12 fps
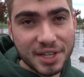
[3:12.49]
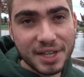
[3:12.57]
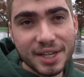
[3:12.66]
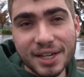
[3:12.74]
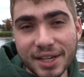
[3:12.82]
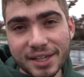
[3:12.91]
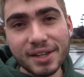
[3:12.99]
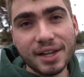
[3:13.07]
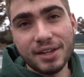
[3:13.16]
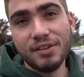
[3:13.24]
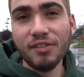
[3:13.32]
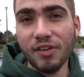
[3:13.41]
And you're
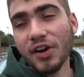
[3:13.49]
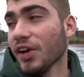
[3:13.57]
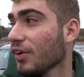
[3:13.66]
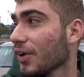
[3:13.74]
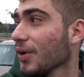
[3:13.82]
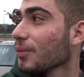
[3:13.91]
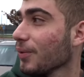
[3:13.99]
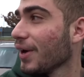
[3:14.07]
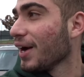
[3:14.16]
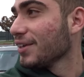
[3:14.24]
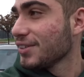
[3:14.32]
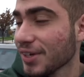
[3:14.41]
like, you didn't get curb
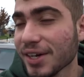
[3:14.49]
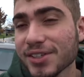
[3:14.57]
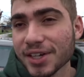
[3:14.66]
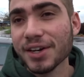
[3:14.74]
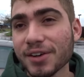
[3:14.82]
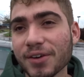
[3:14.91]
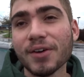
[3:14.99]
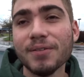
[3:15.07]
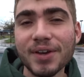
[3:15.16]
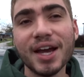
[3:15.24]
rash. You actually hit a curb.